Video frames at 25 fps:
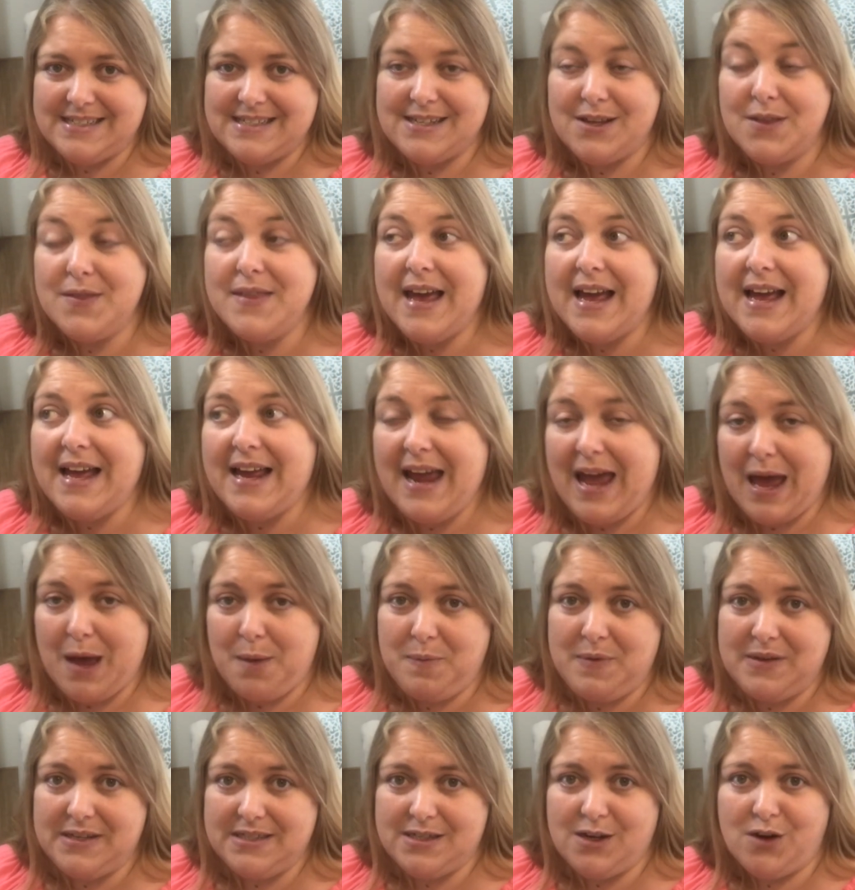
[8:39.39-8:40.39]
So that
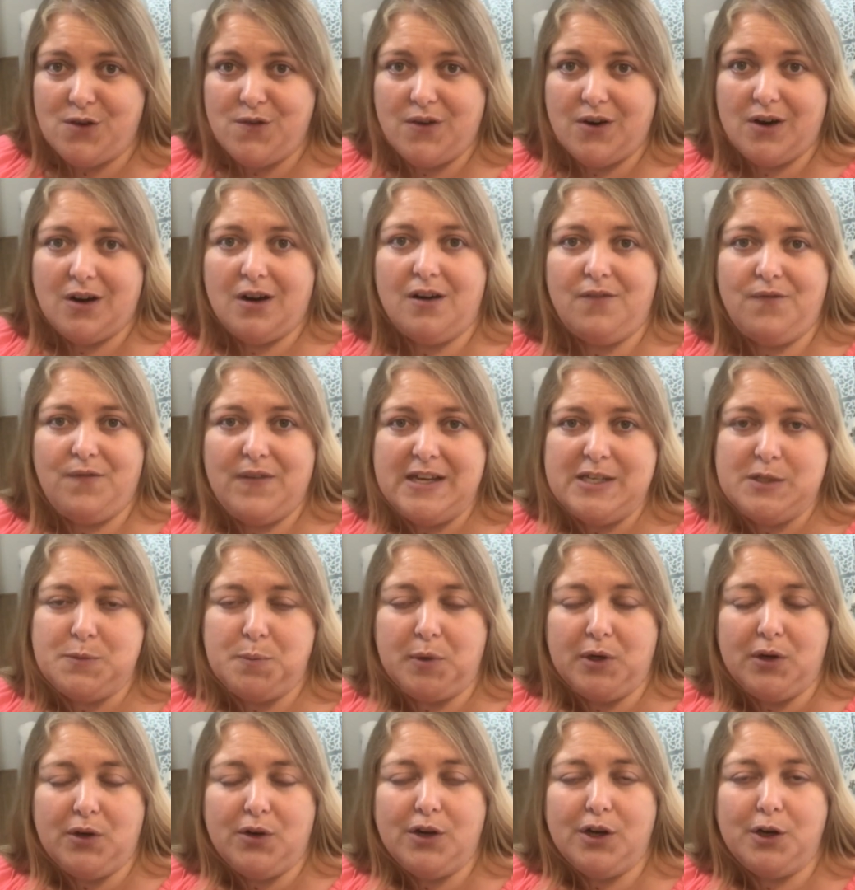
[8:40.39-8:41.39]
happens over in our
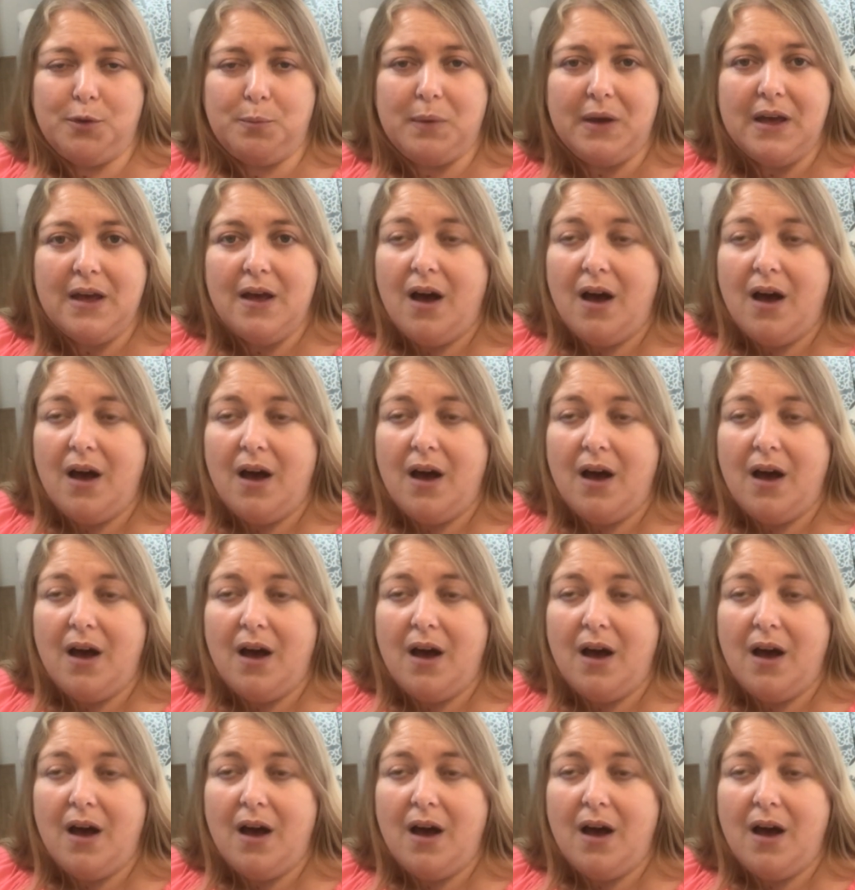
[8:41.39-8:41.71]
Facebook group.